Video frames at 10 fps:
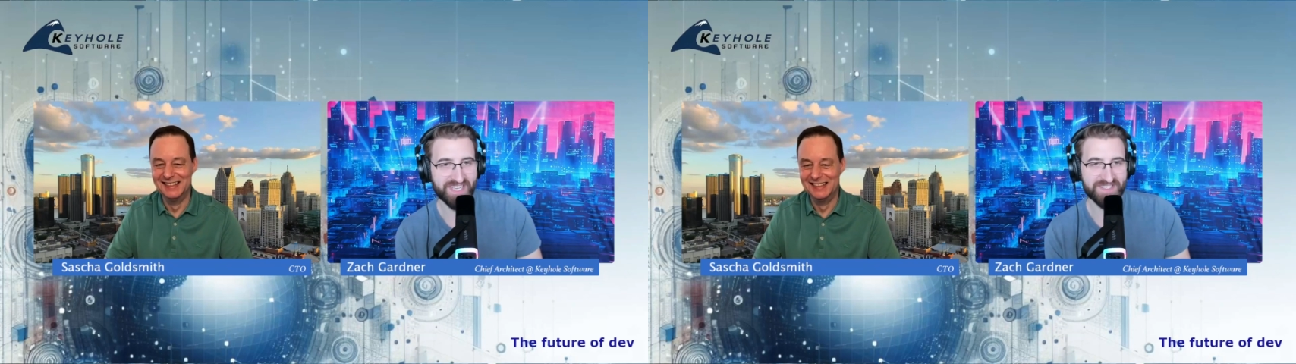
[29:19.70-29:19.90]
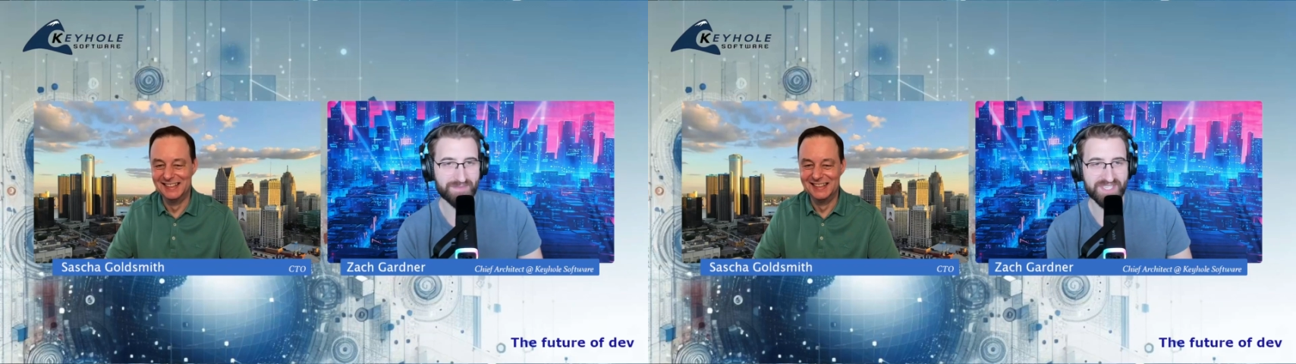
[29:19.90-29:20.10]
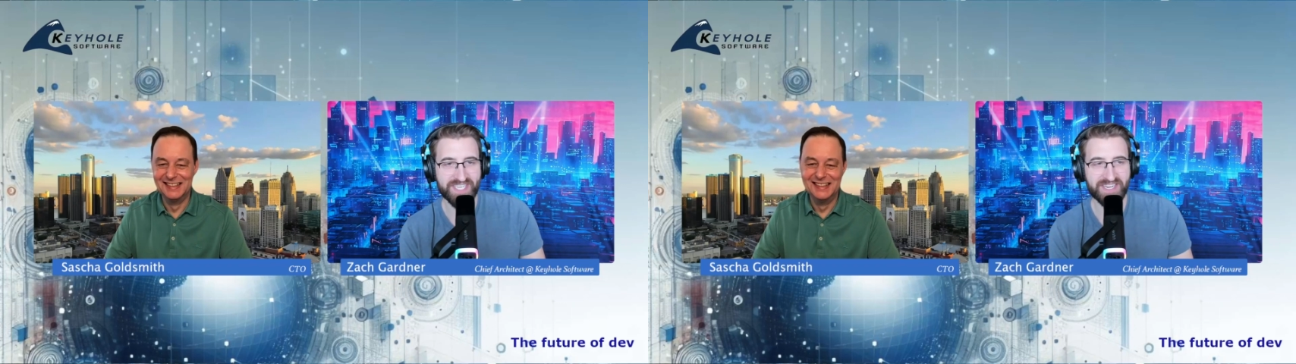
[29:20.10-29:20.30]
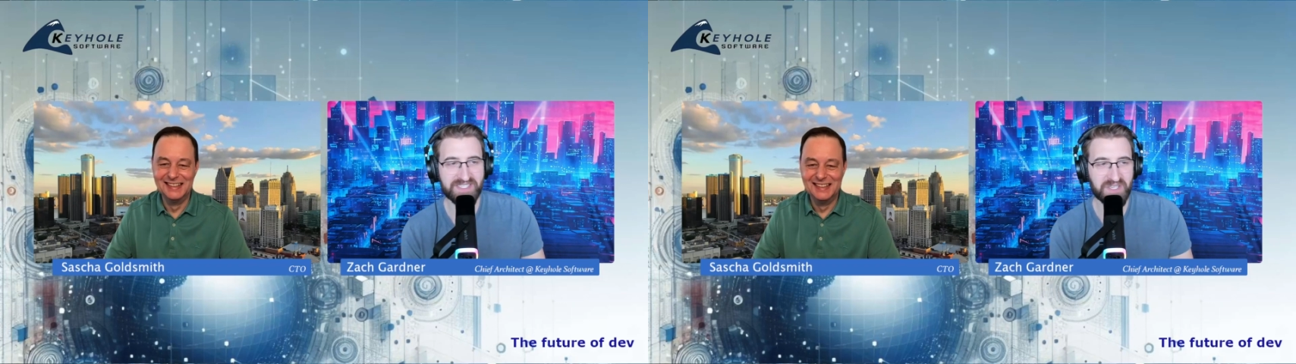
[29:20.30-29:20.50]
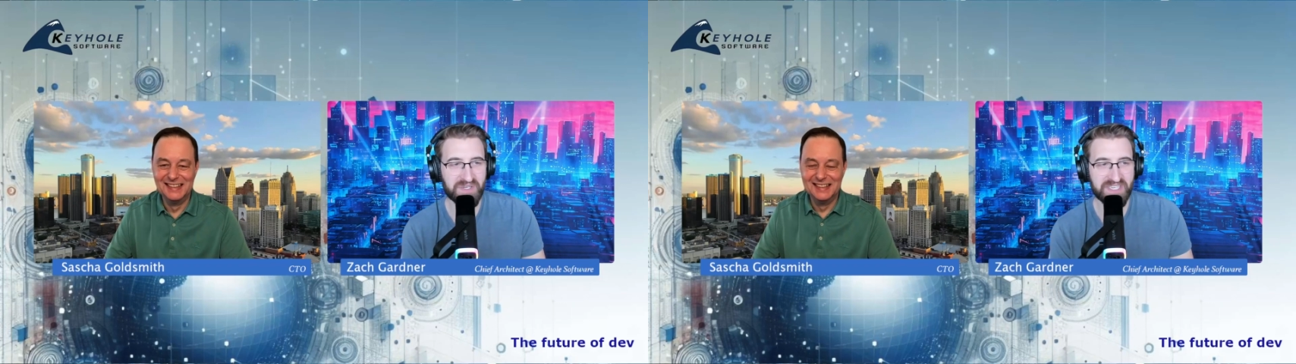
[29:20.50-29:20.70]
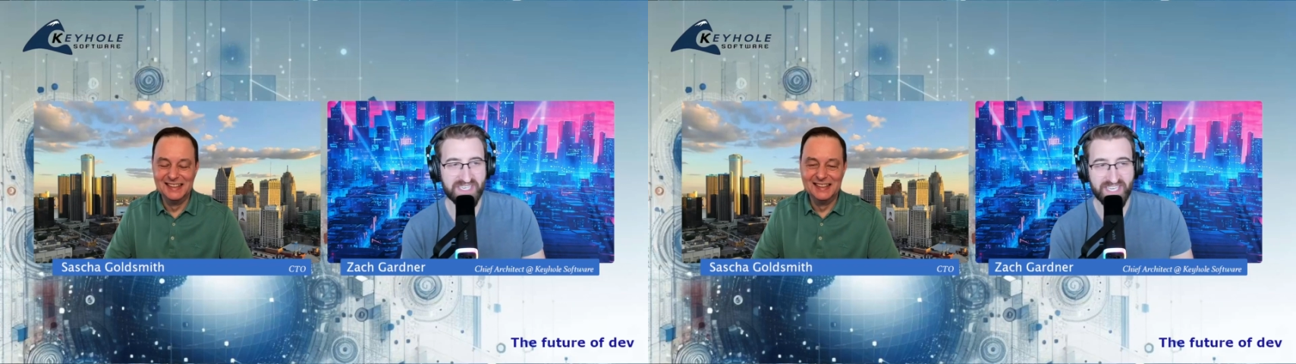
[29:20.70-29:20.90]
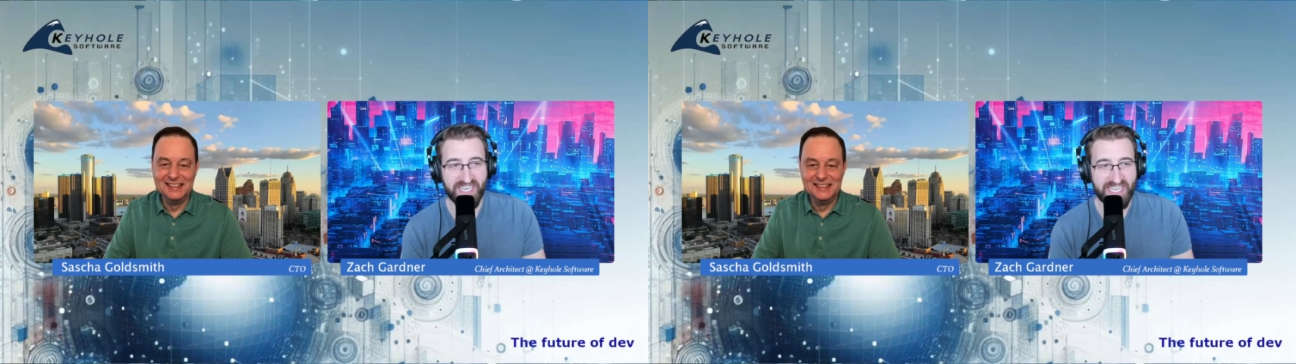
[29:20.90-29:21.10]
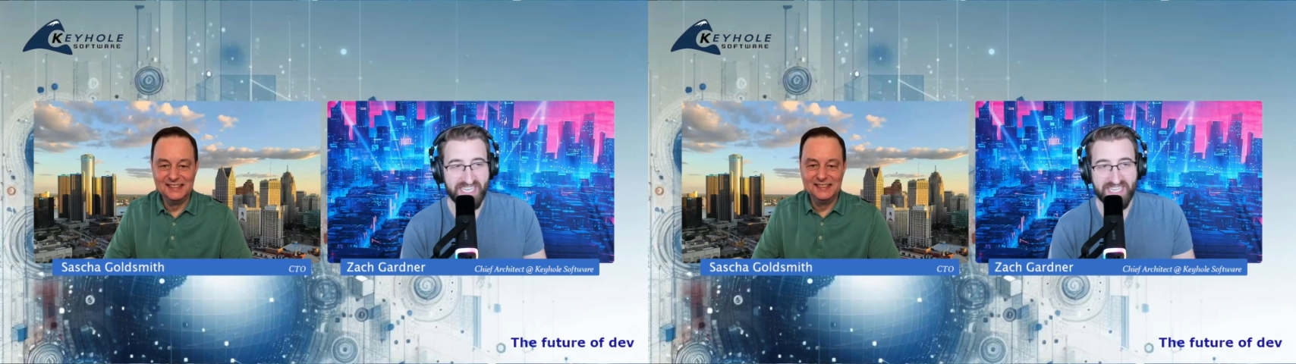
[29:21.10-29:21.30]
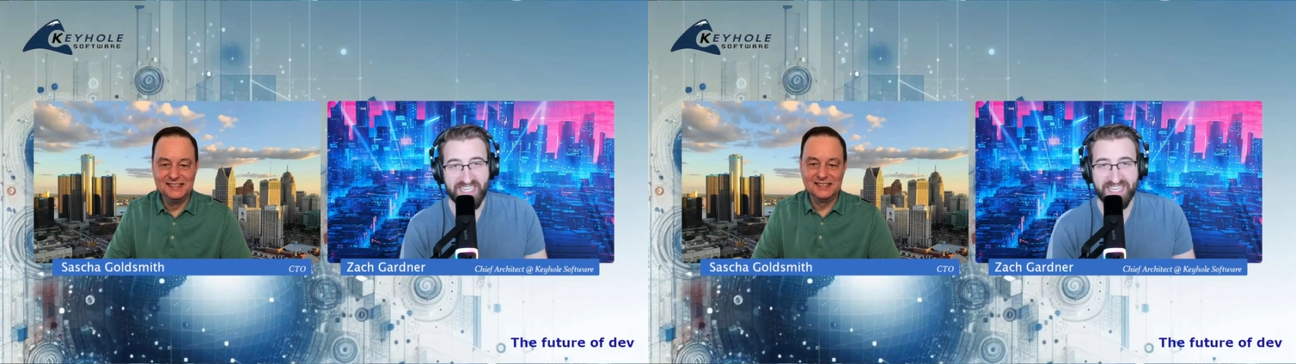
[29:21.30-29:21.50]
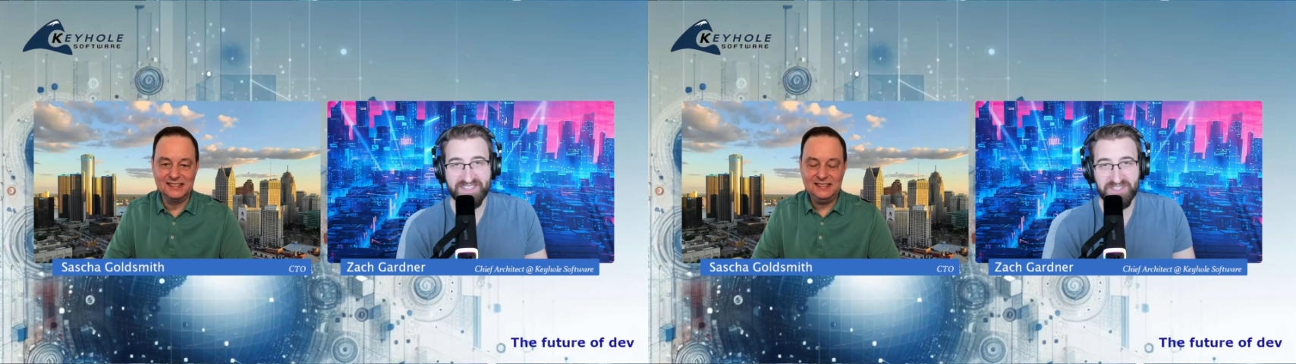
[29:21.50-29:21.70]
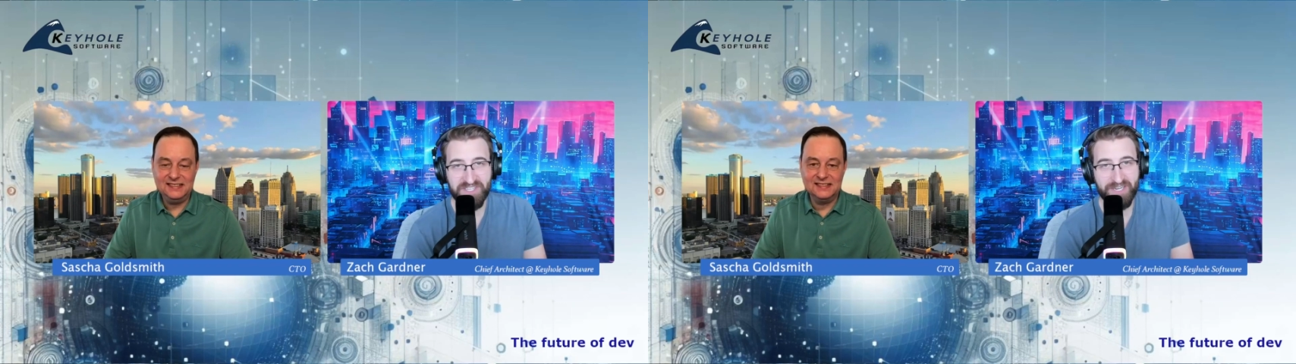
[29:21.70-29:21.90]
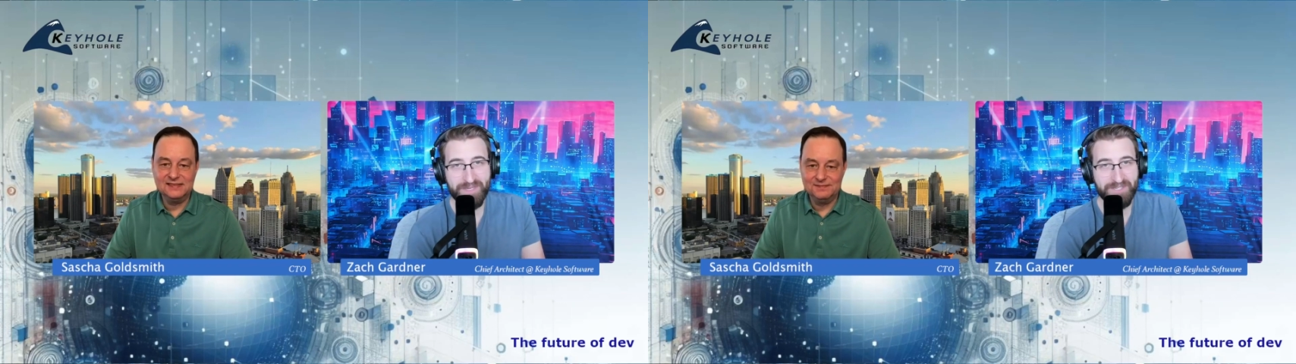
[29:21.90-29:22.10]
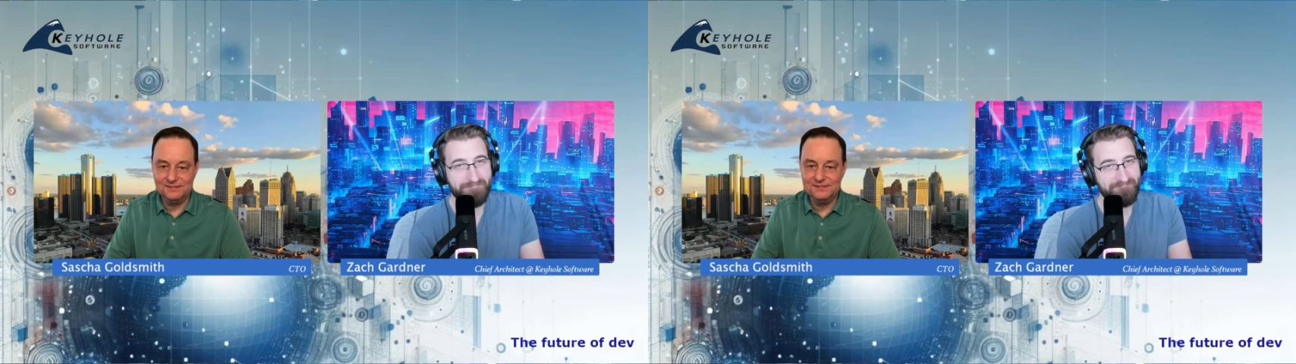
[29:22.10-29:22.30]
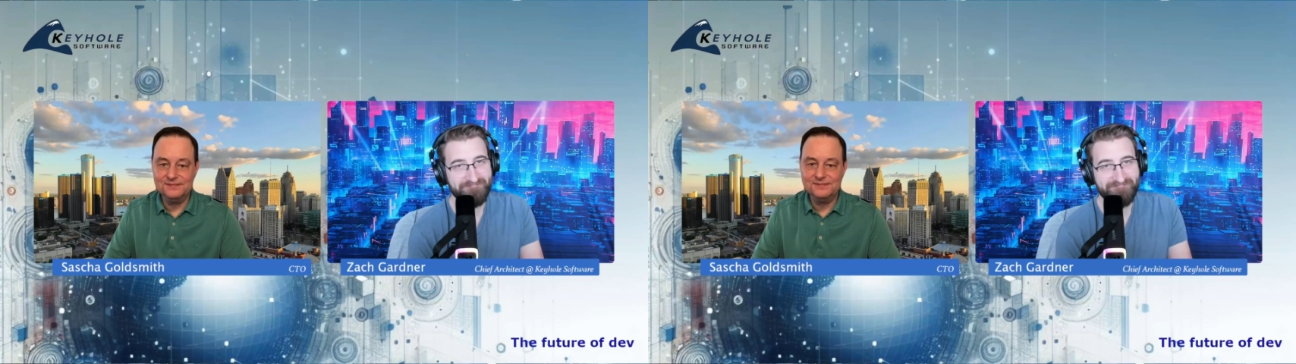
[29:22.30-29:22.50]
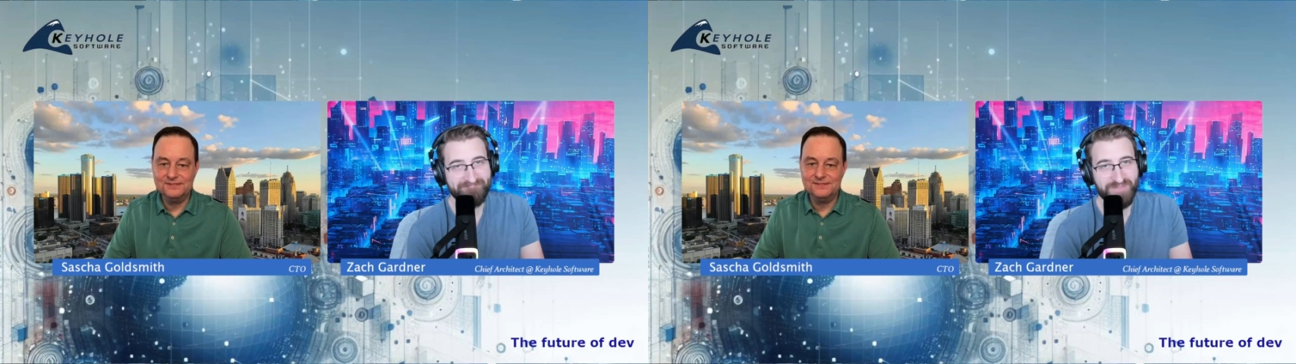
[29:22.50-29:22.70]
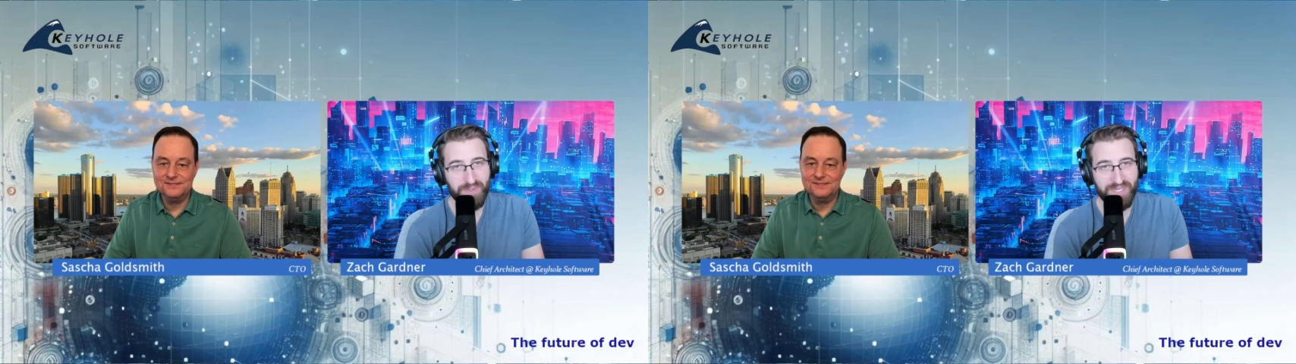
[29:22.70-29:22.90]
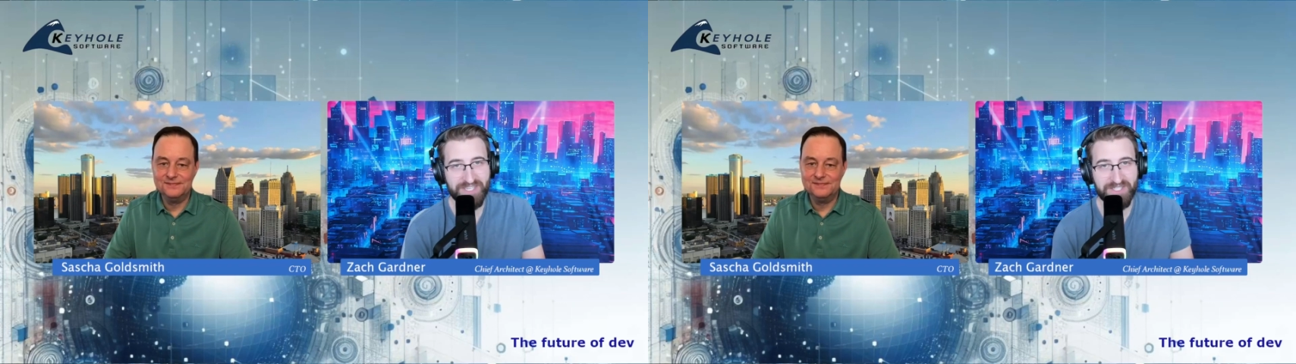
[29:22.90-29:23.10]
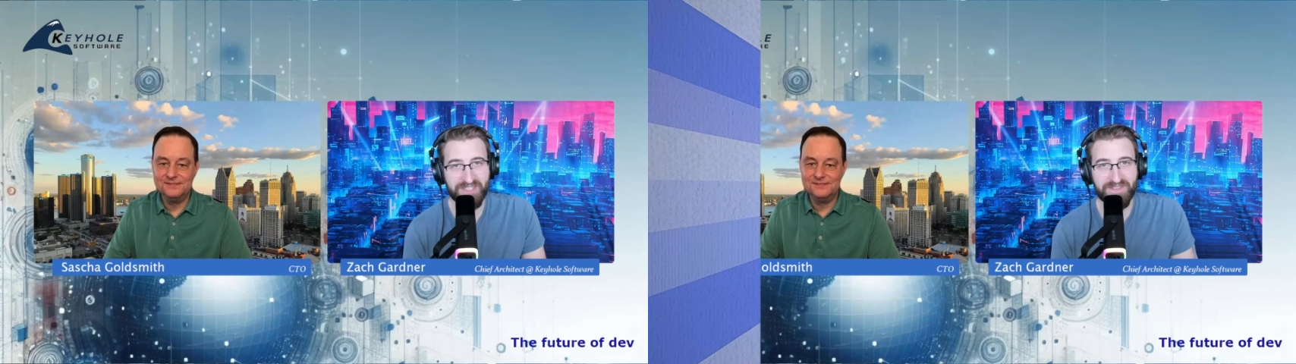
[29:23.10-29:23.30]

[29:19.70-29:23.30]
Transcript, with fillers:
Speaker 1: awesome to talk to you. And ladies and gentlemen, we'll catch you in